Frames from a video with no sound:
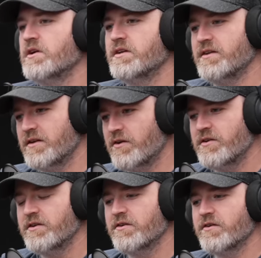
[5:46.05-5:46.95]
and now
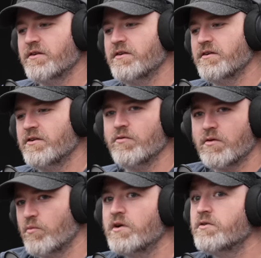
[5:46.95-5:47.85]
here,
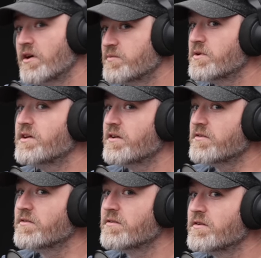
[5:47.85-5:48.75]
One UI is pretty good.
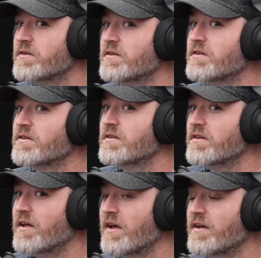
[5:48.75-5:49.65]
It is good, yeah.
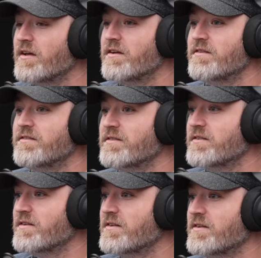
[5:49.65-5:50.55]
And
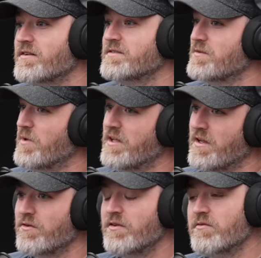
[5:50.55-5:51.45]
I was like, man, I
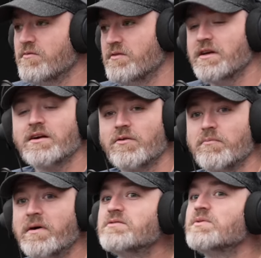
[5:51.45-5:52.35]
don't even think I want to
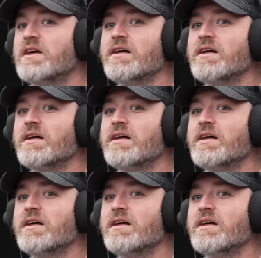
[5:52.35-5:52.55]
mess with that.